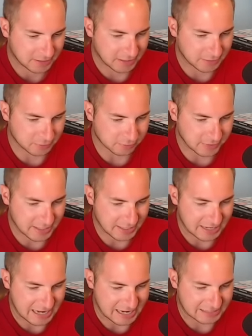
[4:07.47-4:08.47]
King of the
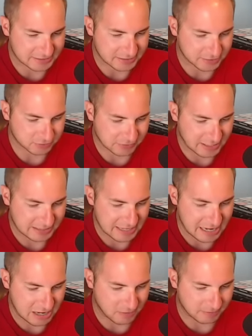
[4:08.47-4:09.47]
Ring, as it is right
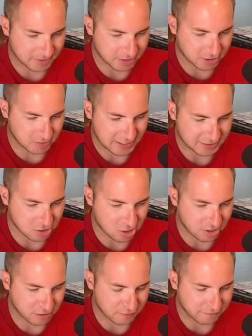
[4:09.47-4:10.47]
now, I'm going to go ahead and
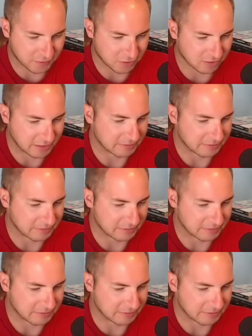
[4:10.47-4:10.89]
autofill,